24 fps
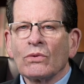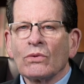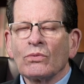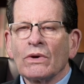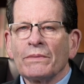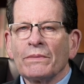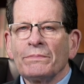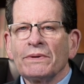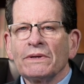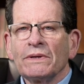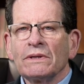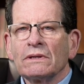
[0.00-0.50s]

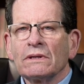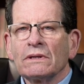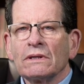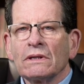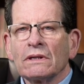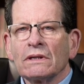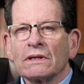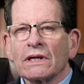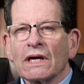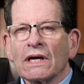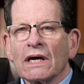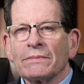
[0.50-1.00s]
whip in
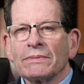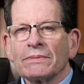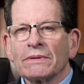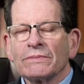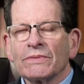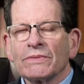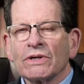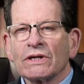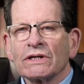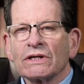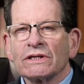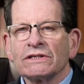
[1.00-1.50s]
capital
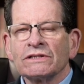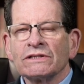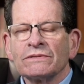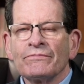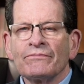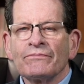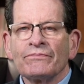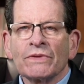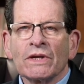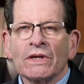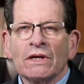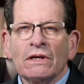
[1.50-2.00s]
markets,
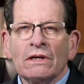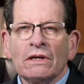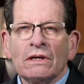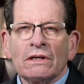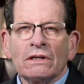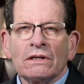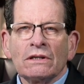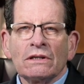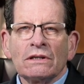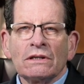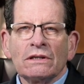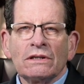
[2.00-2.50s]

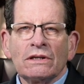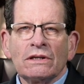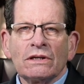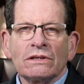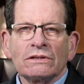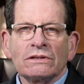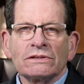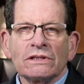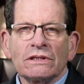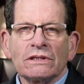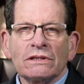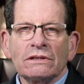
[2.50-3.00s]

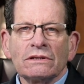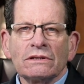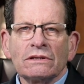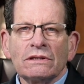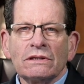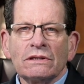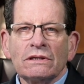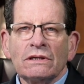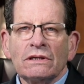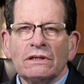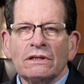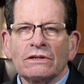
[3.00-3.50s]
there's a
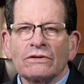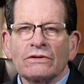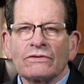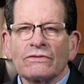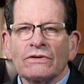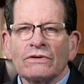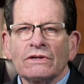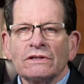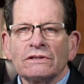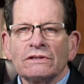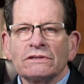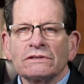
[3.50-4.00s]

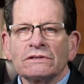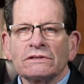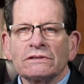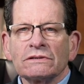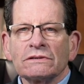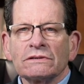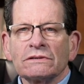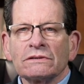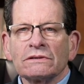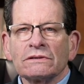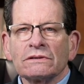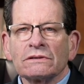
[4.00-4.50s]
increased
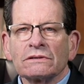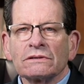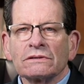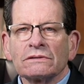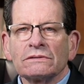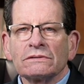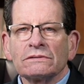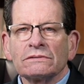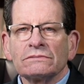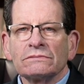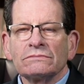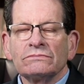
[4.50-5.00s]

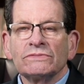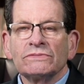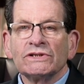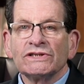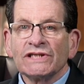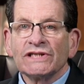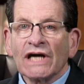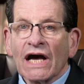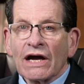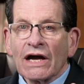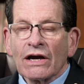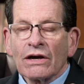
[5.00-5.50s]

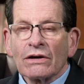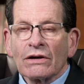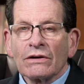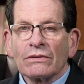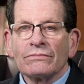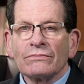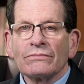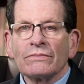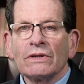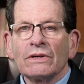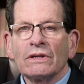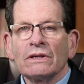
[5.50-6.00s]
desire
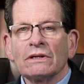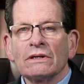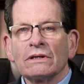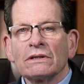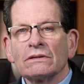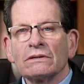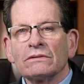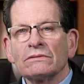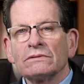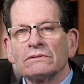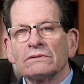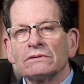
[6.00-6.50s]

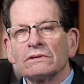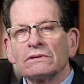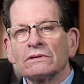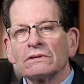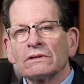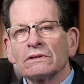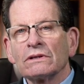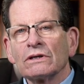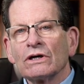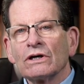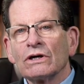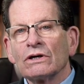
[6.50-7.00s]
and
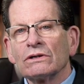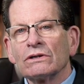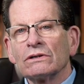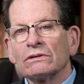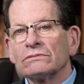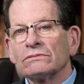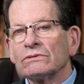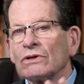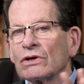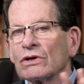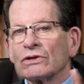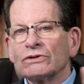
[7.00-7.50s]
a
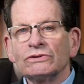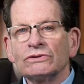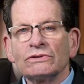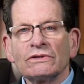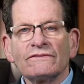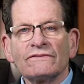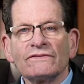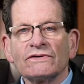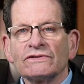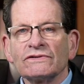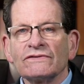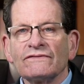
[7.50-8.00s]
large
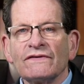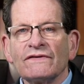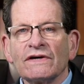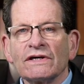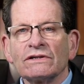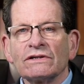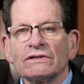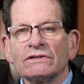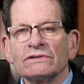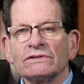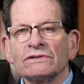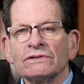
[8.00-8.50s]
universe of
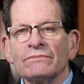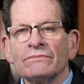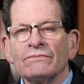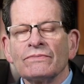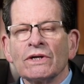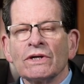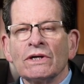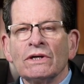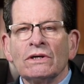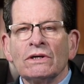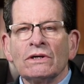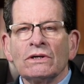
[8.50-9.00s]
vendors
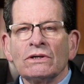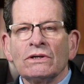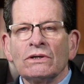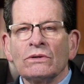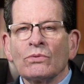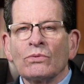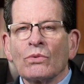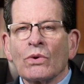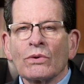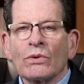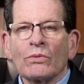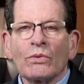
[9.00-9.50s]
who
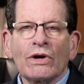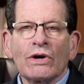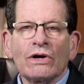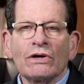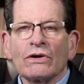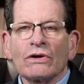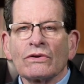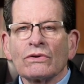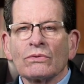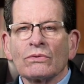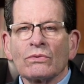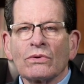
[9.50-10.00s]
one way or
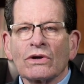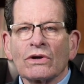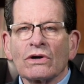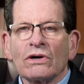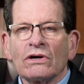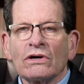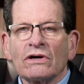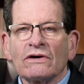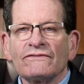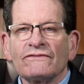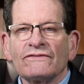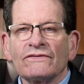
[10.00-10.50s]
another want to
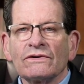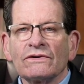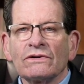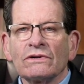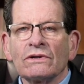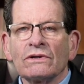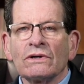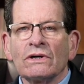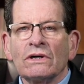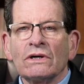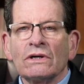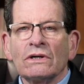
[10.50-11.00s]

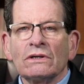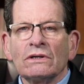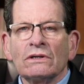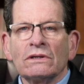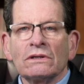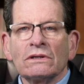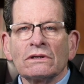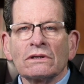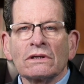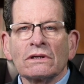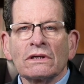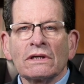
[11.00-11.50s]
offer
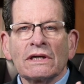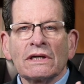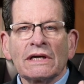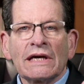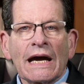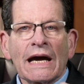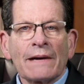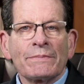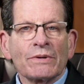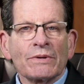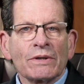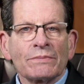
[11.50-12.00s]

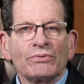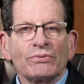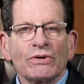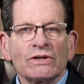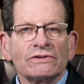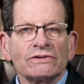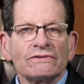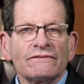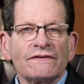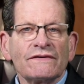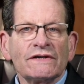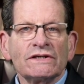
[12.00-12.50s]
capital
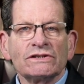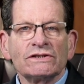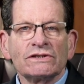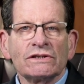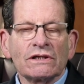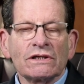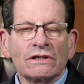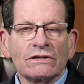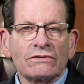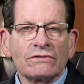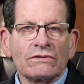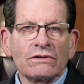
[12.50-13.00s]
preservation
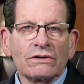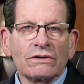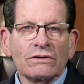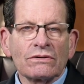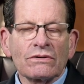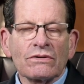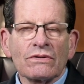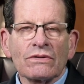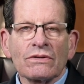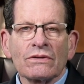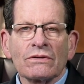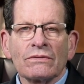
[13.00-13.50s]
and
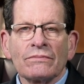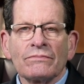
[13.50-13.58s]
growth.